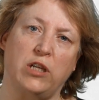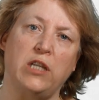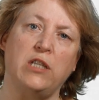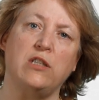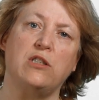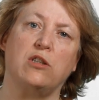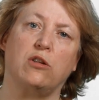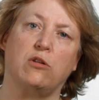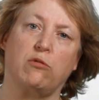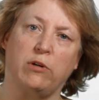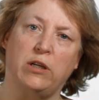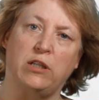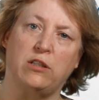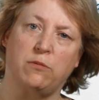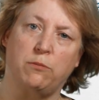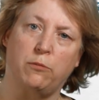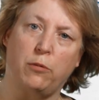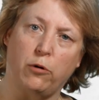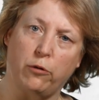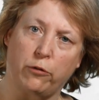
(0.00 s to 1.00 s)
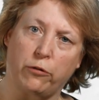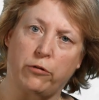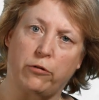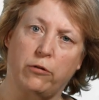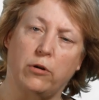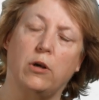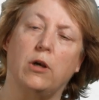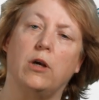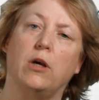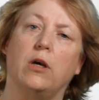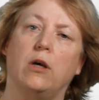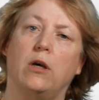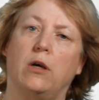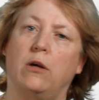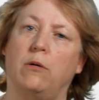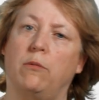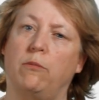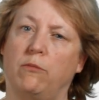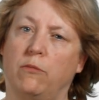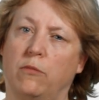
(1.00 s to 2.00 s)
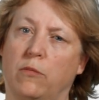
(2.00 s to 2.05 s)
integrate both uh,